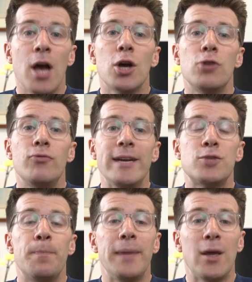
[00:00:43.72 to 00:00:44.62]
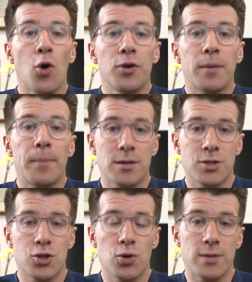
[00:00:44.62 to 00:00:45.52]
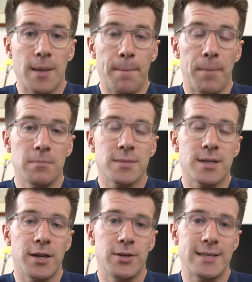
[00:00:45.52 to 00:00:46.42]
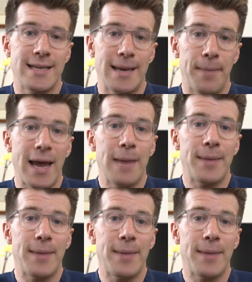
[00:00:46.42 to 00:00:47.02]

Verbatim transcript: can reach beyond pustules and bumps that you see in baby